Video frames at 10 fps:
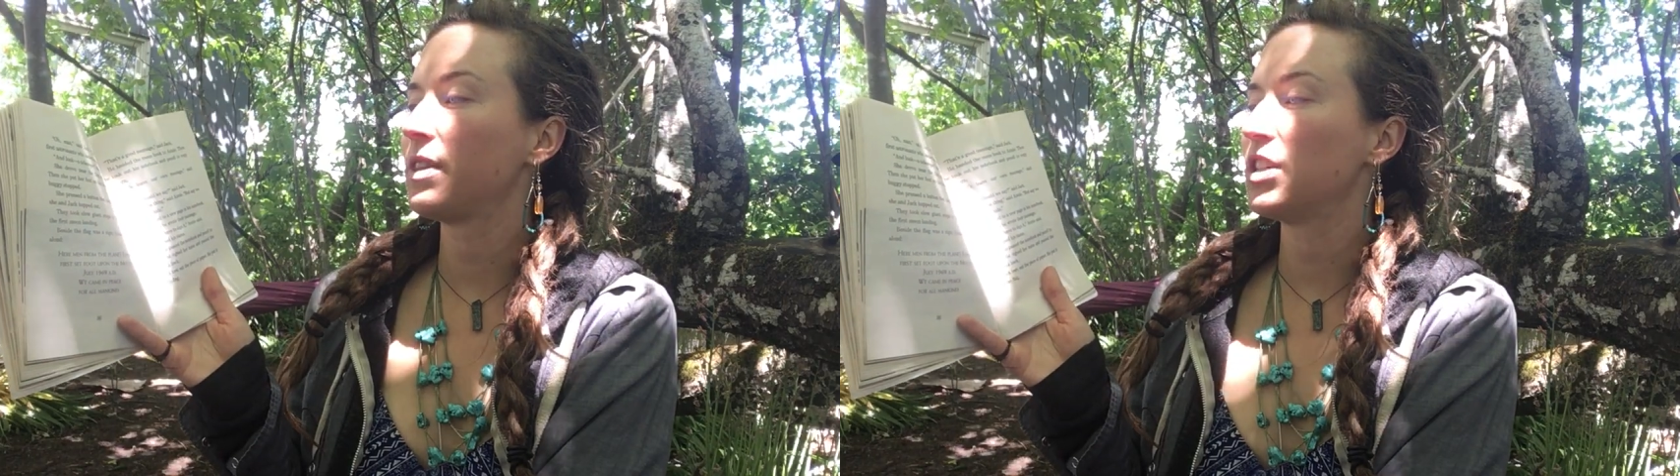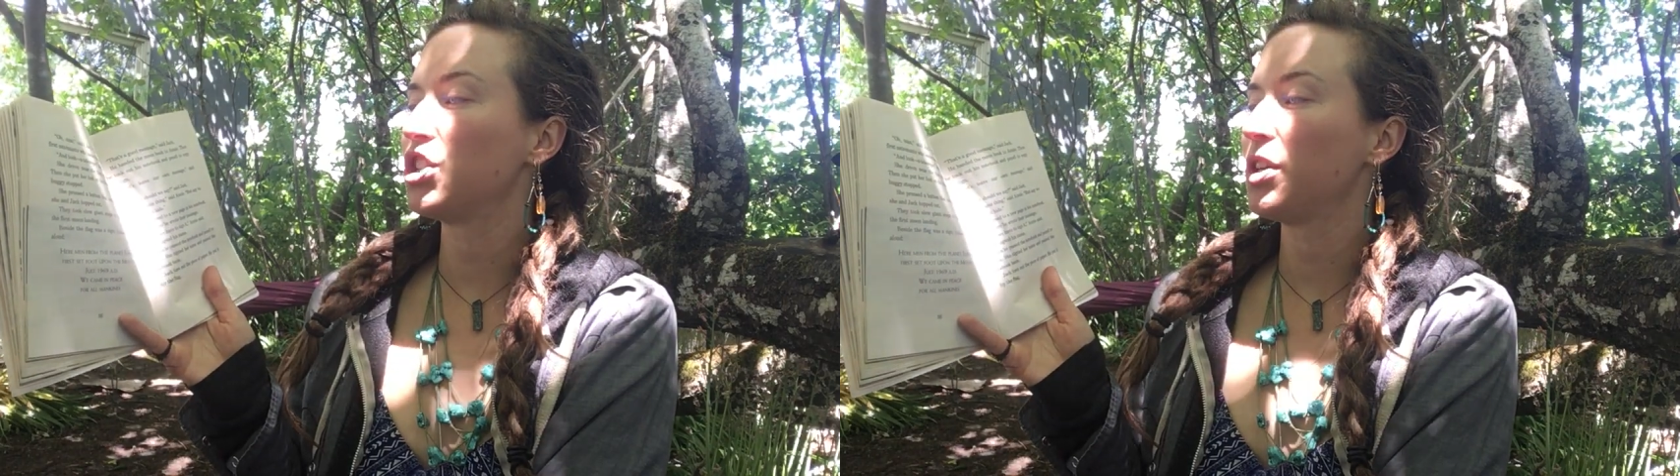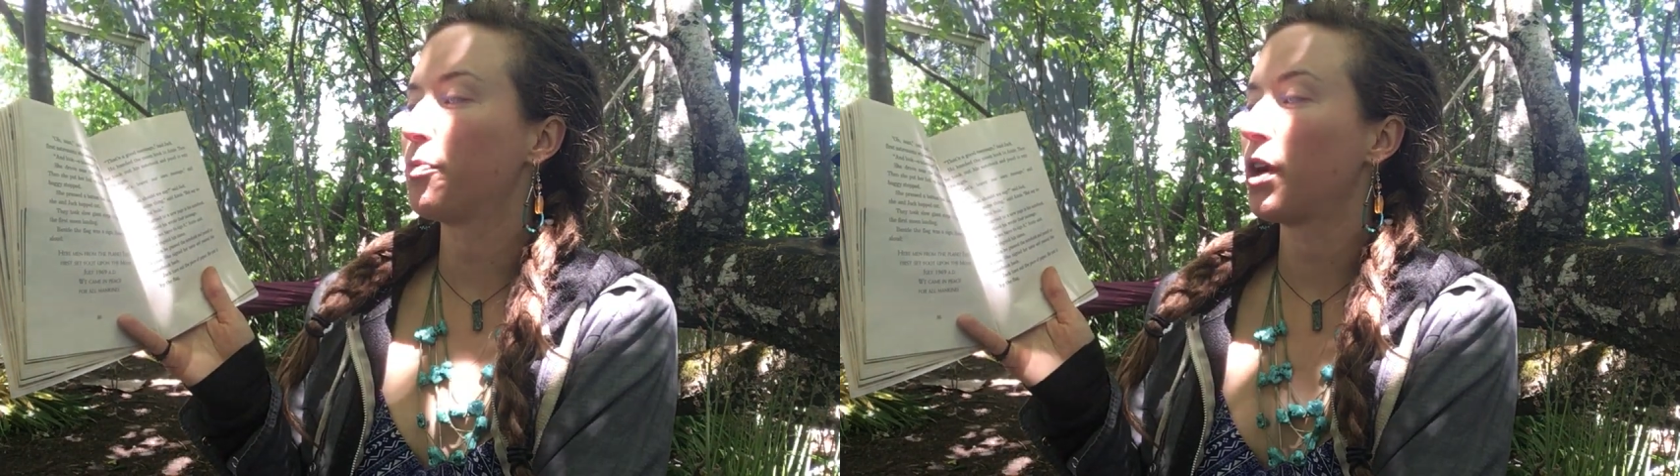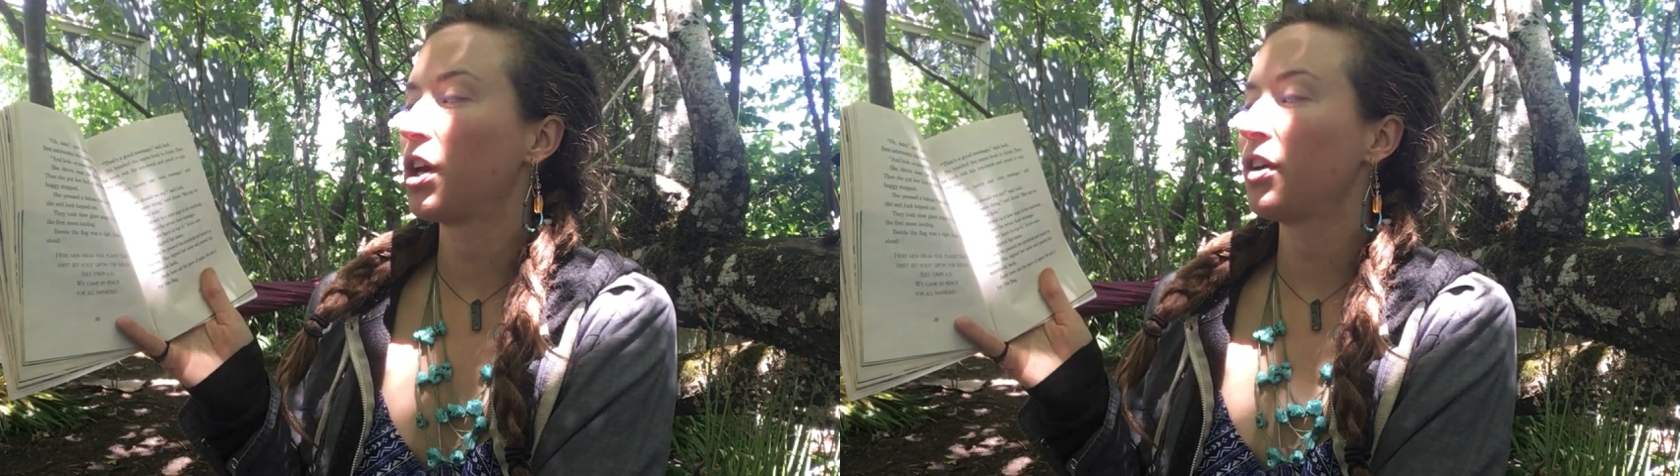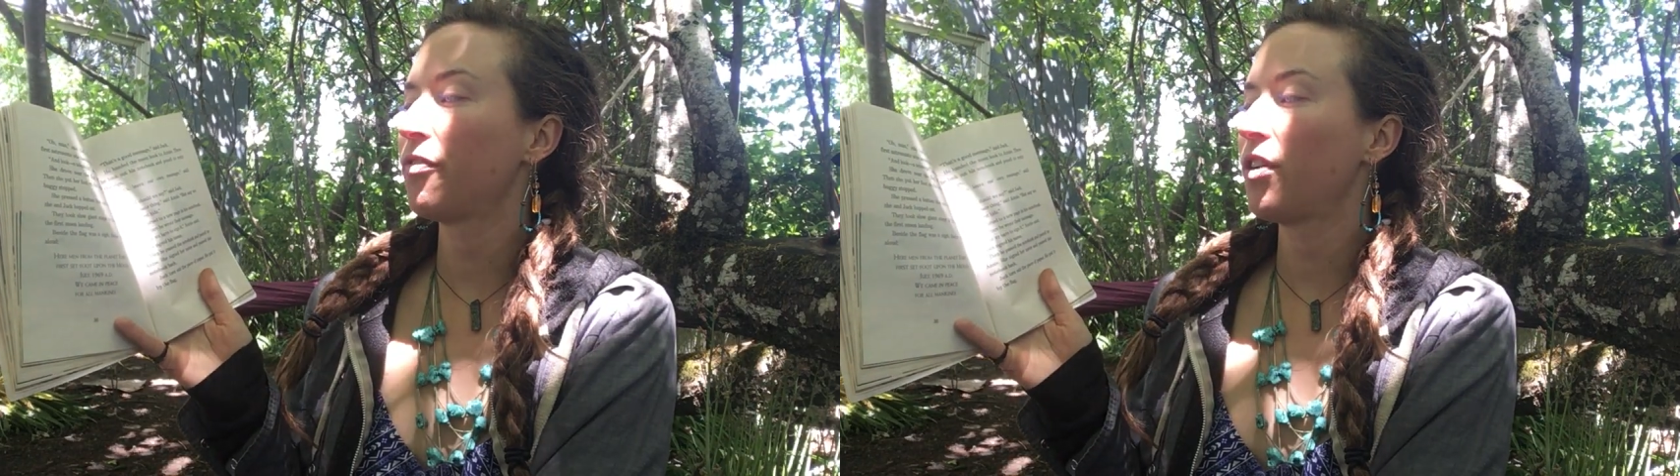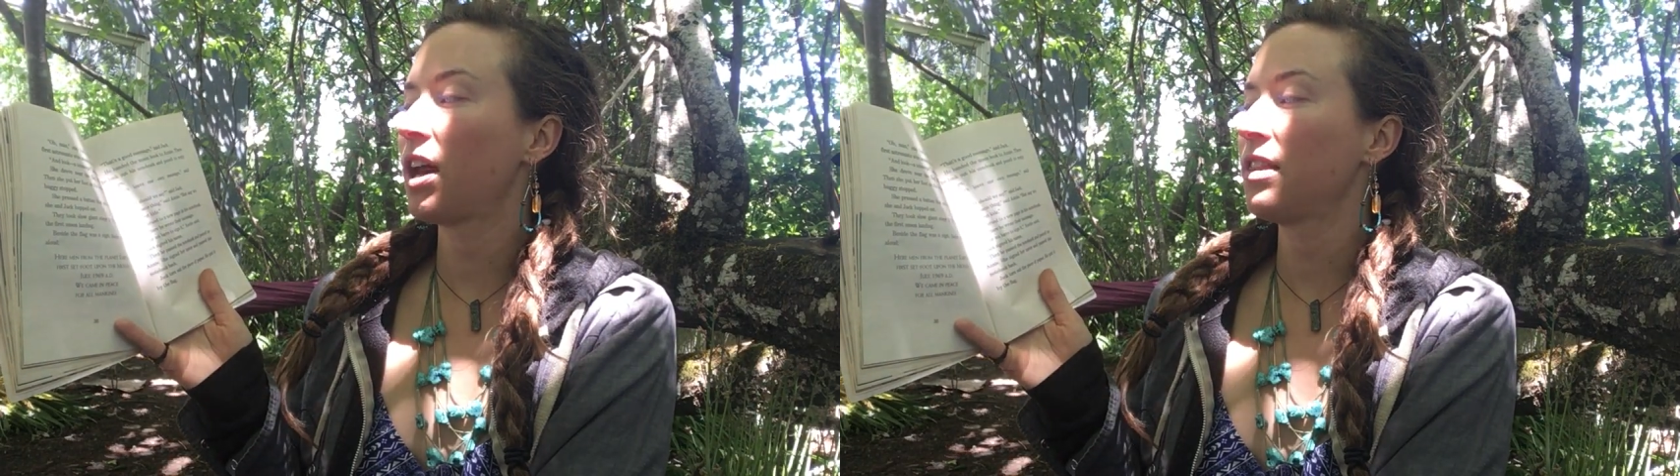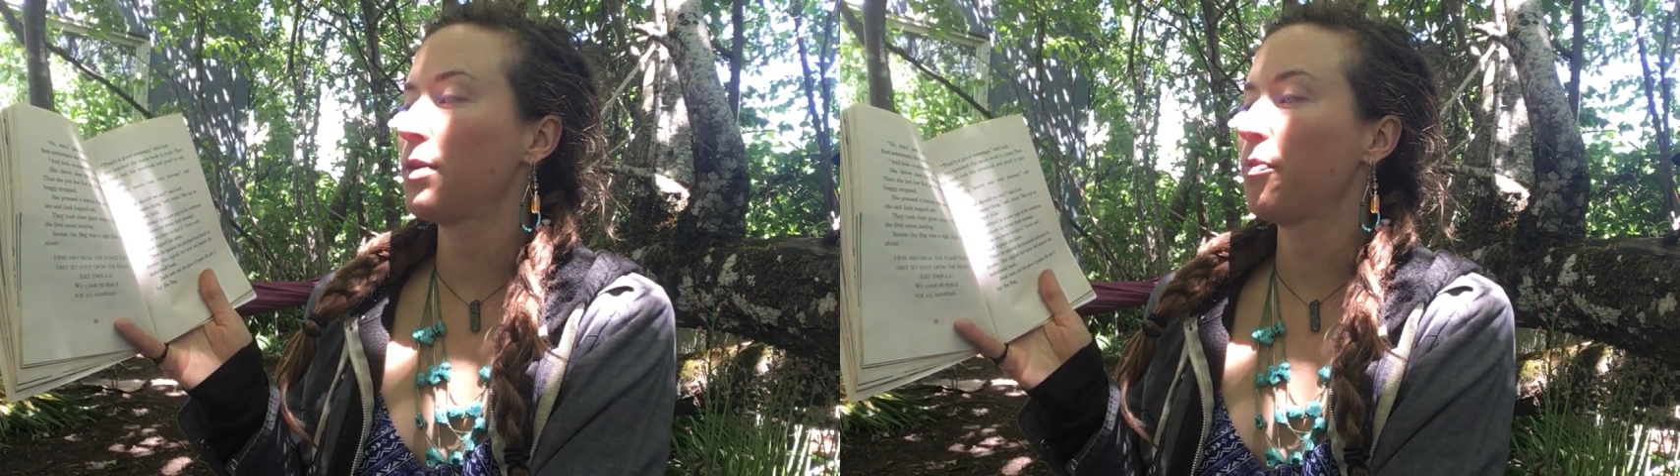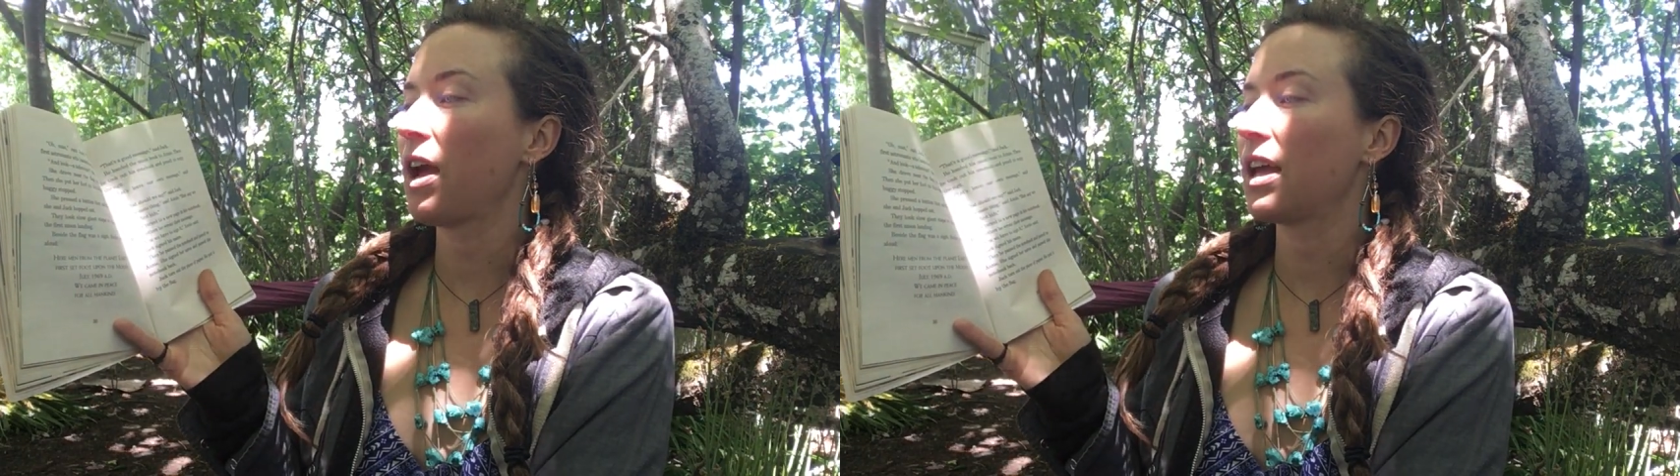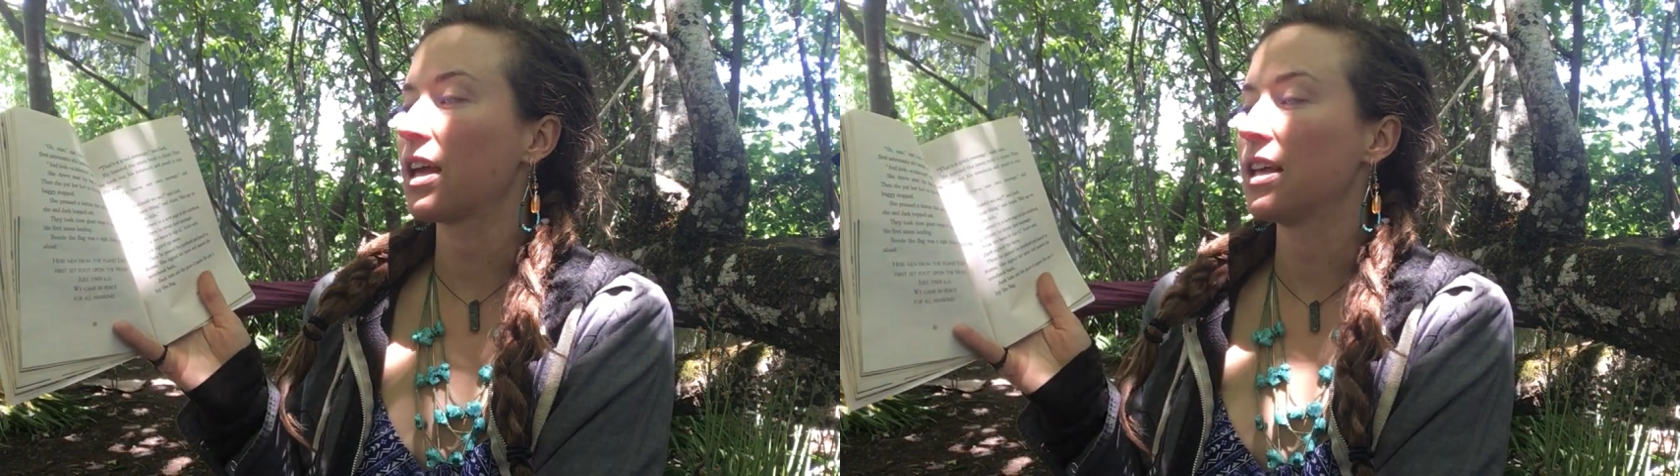Then she put her foot on the brake